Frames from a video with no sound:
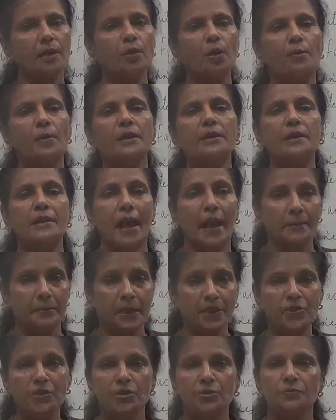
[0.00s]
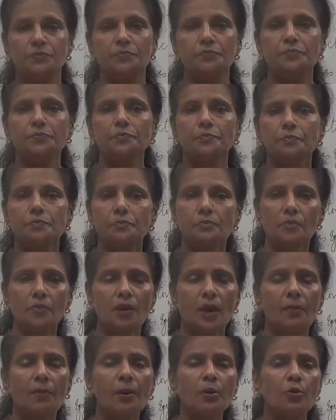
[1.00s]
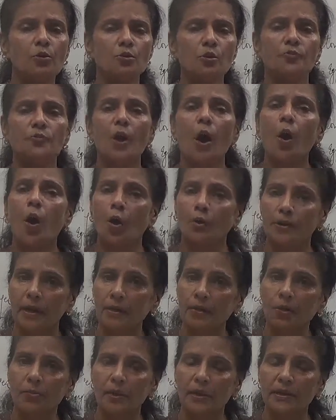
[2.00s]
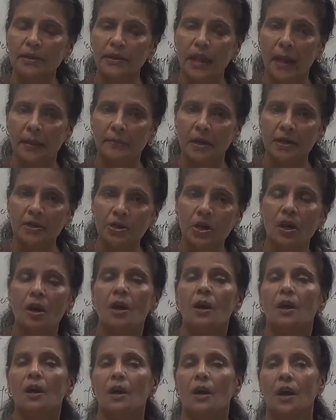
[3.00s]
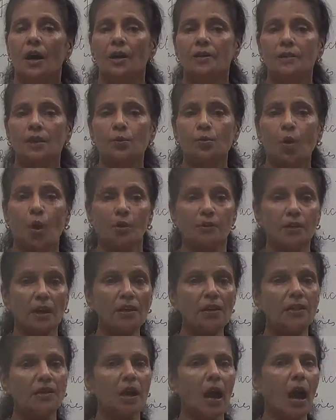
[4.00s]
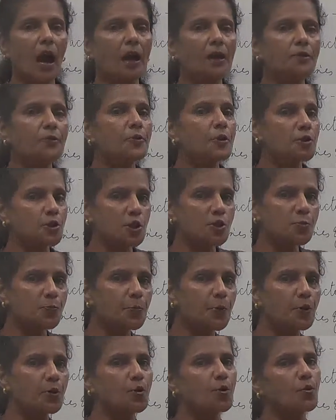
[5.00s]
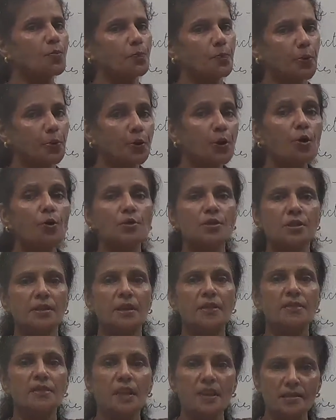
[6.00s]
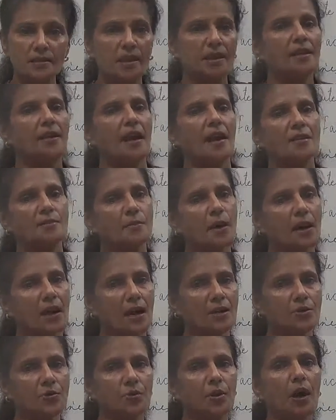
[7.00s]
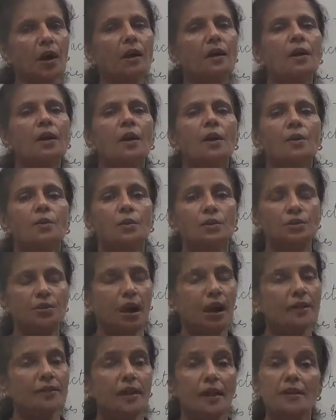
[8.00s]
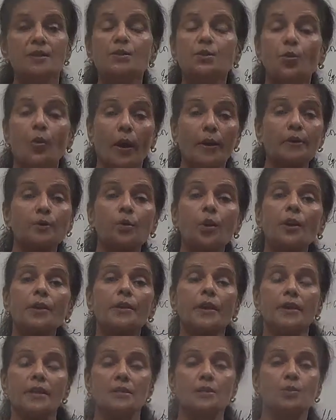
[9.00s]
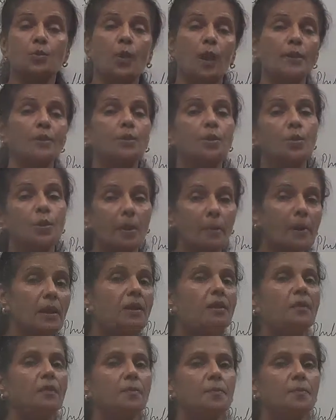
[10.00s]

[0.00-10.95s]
humid climate. Because of the hot and humid climate, the cotton yarn which is produced in these areas, Maharashtra, Gujarat, is quite good, is quite durable.